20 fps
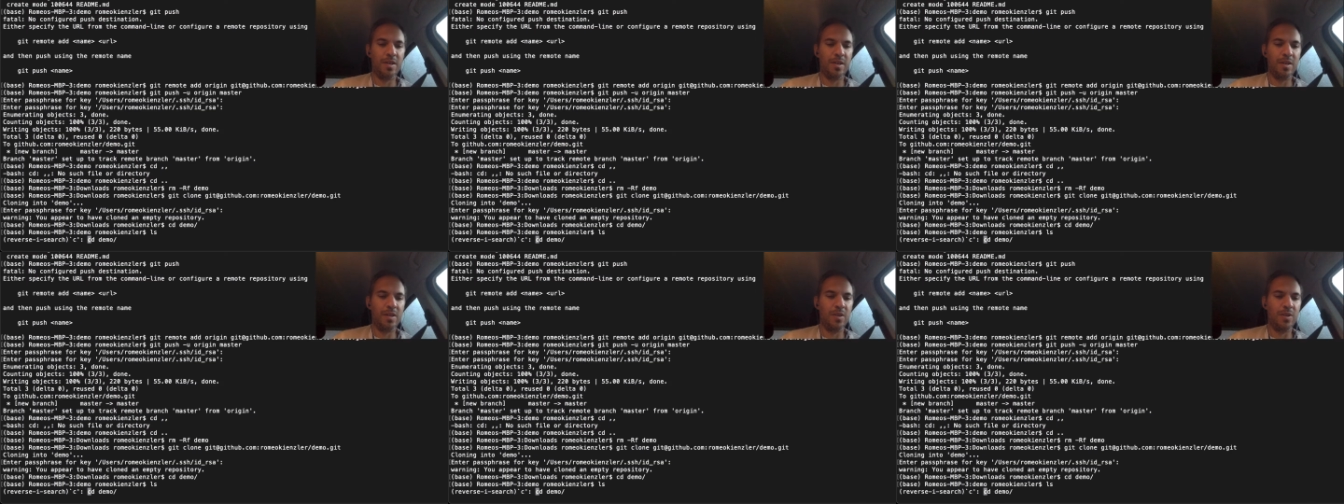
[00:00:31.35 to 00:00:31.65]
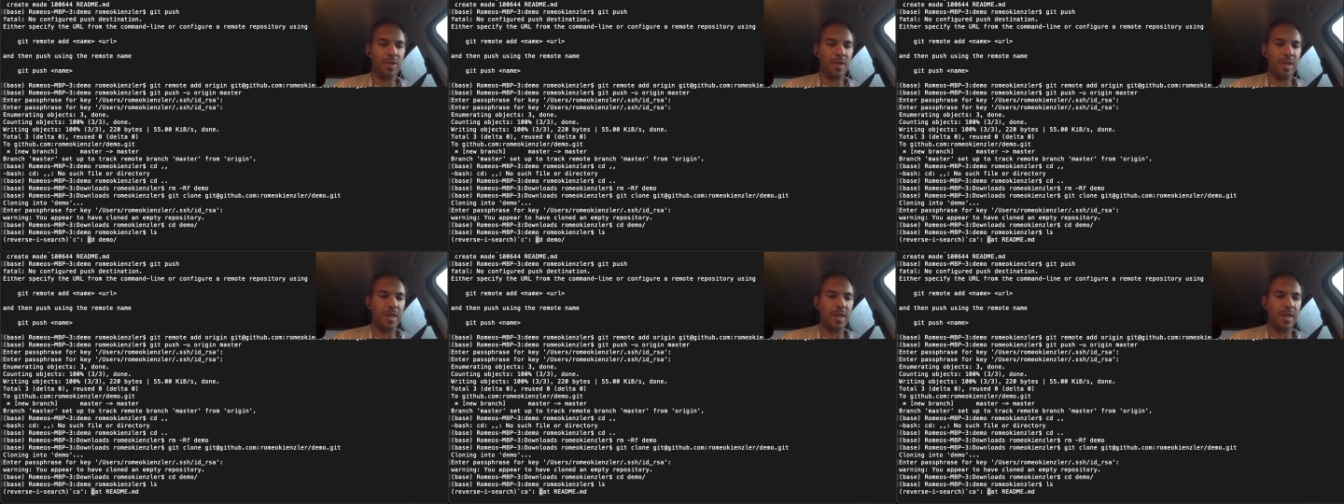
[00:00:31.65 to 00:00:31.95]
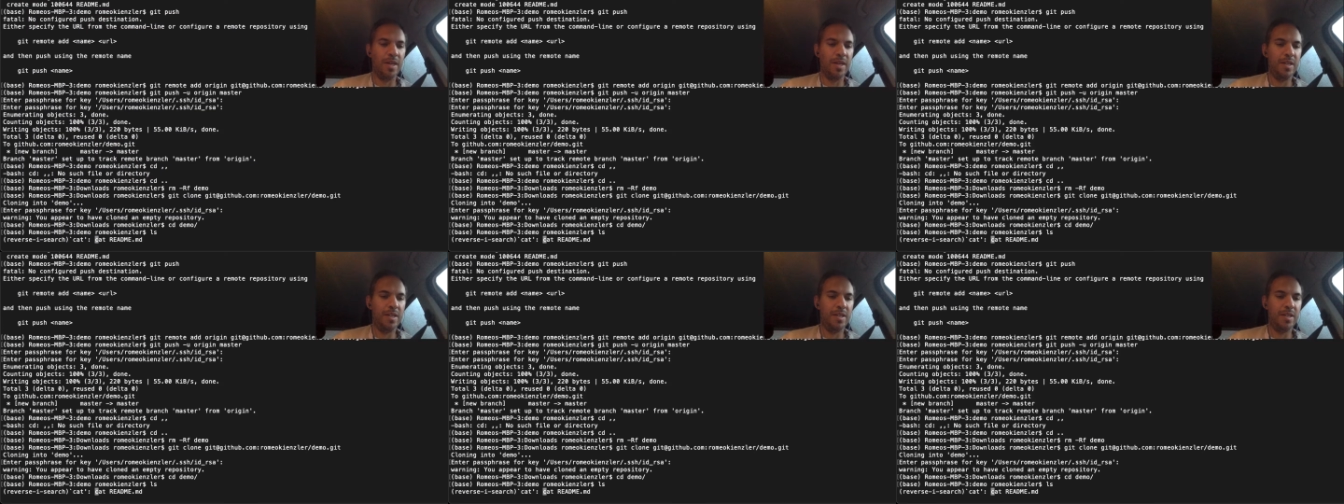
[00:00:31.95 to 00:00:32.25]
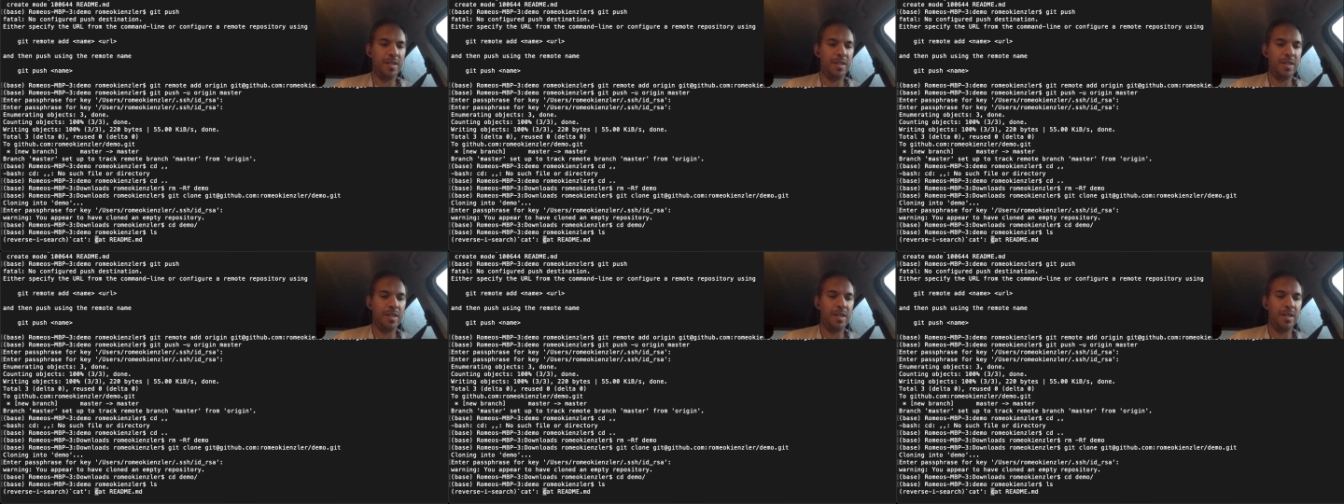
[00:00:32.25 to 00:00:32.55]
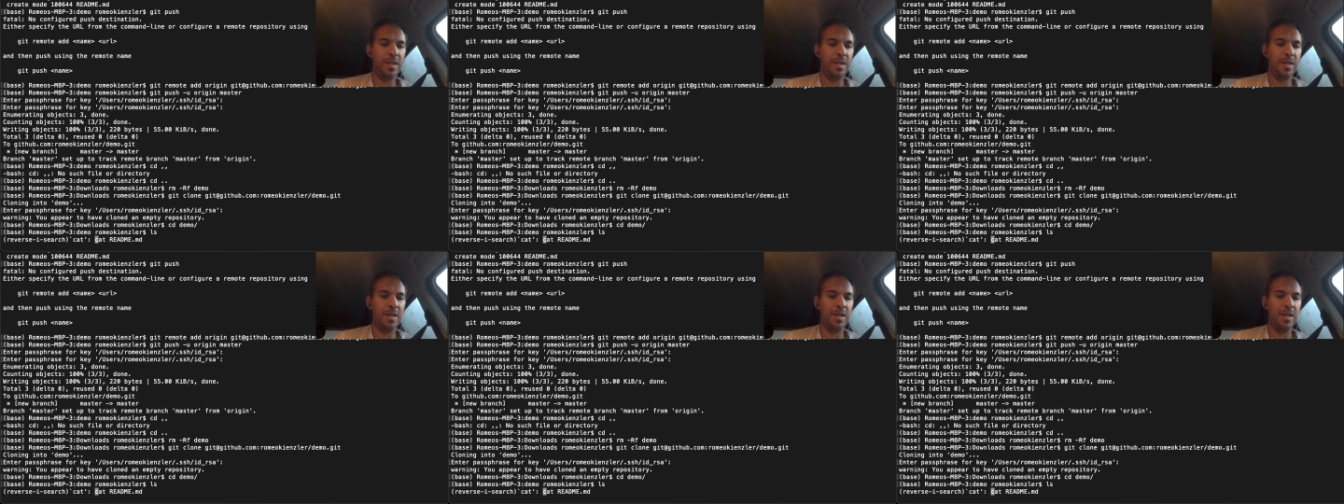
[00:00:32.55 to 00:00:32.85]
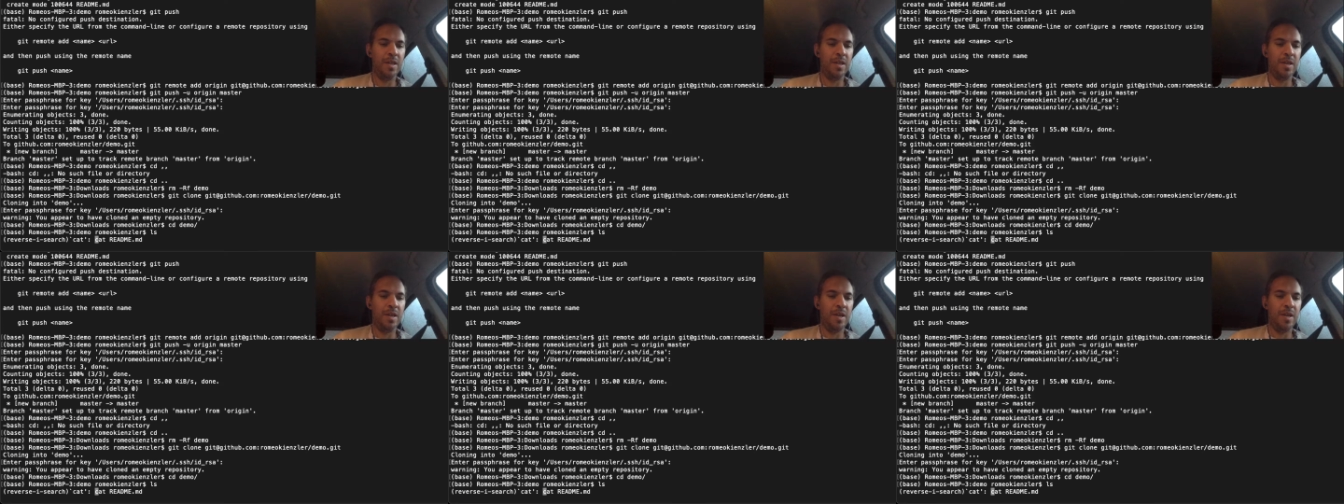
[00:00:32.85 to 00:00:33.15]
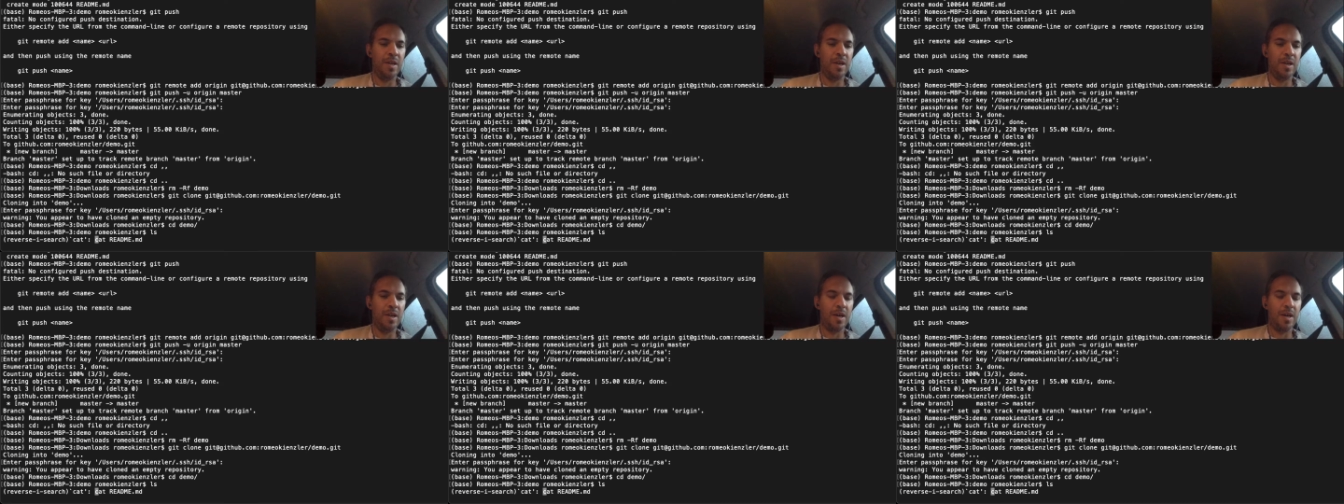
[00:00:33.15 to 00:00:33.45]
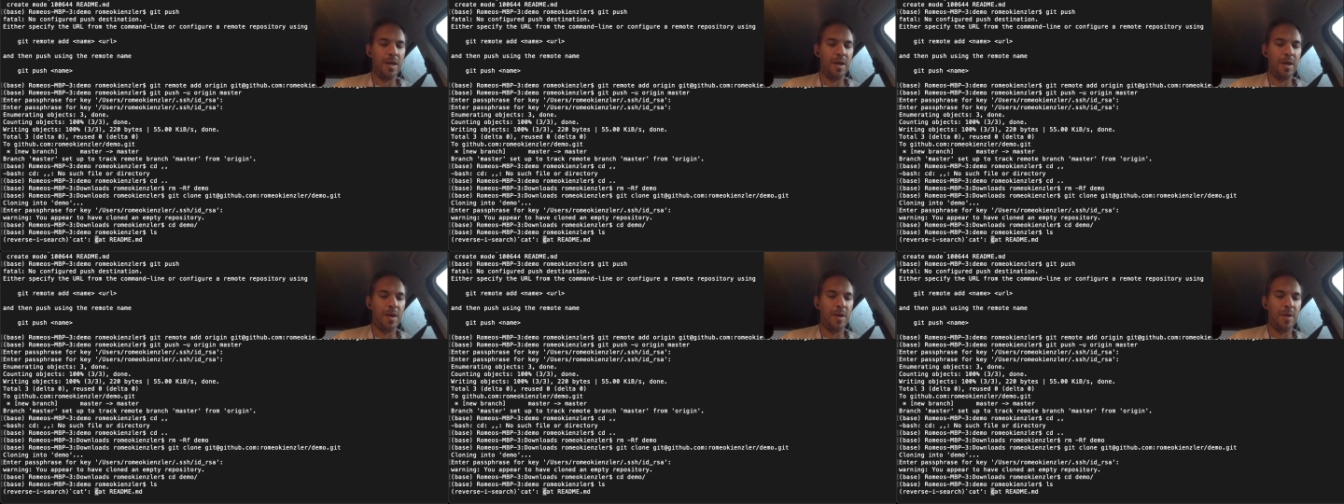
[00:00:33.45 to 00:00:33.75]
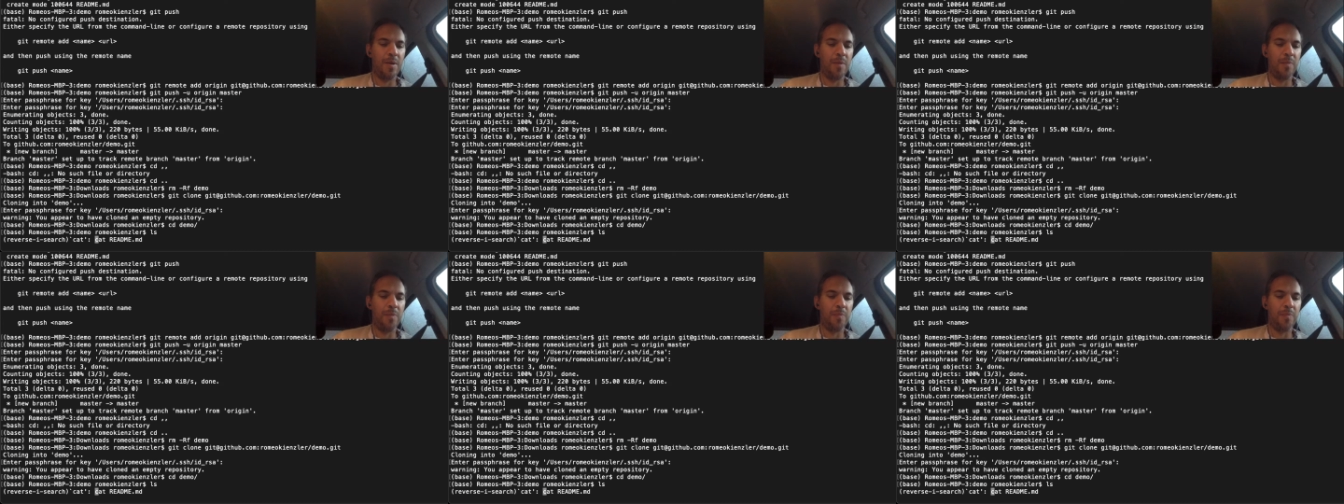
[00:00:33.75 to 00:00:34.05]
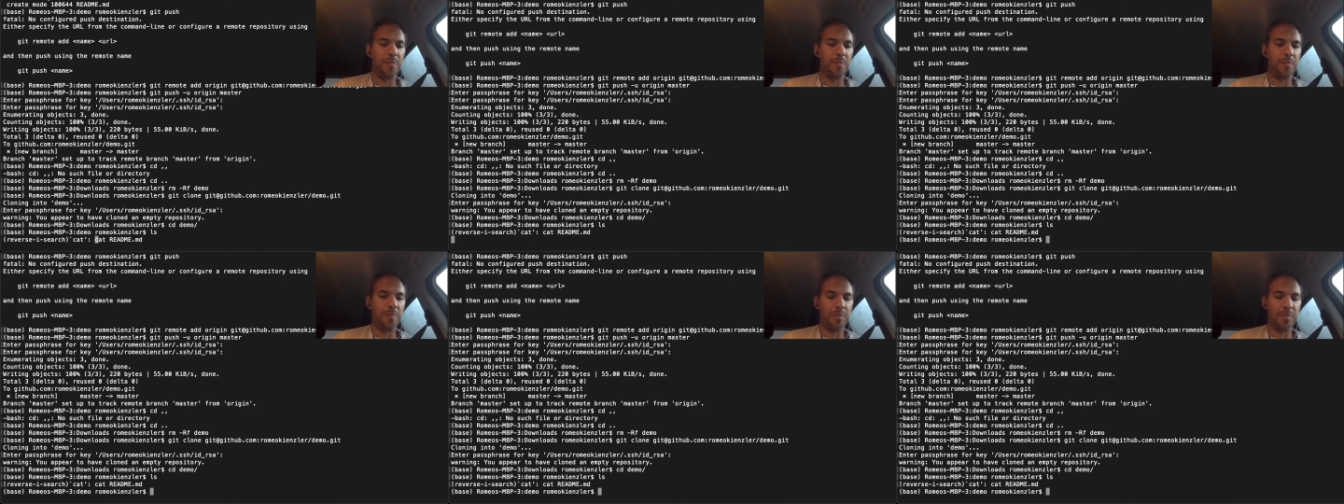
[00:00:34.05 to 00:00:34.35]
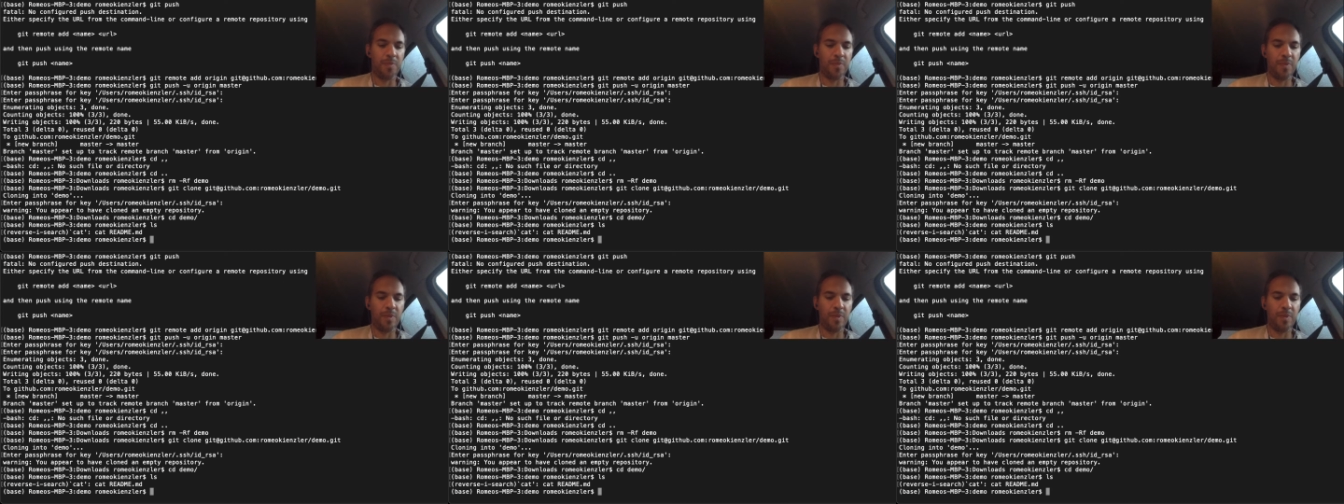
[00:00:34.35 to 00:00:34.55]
create um,